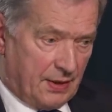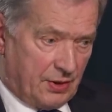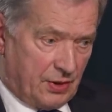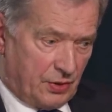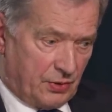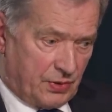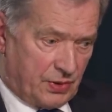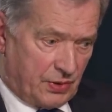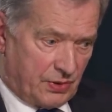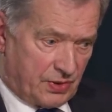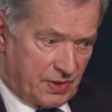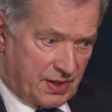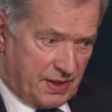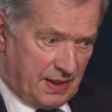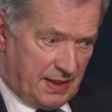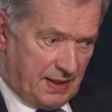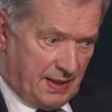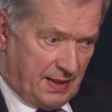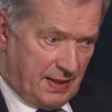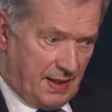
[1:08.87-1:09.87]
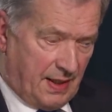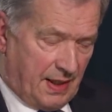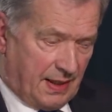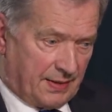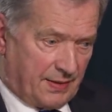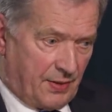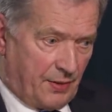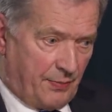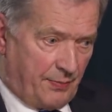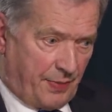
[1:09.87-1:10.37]
Don't you see
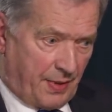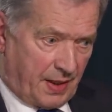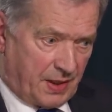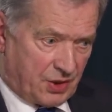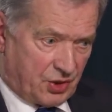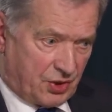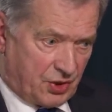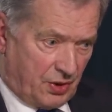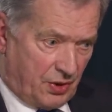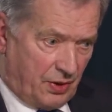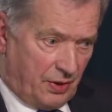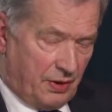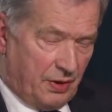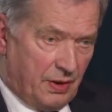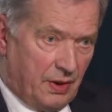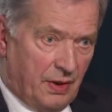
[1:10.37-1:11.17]
that the pressure